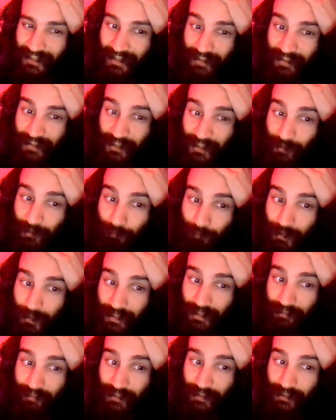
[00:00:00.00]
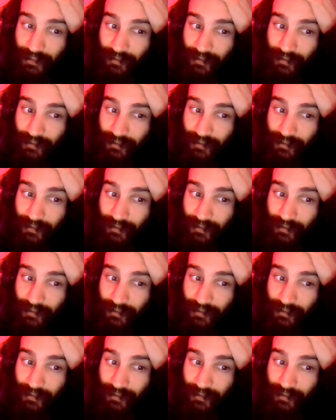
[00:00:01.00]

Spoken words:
And I couldn't believe it.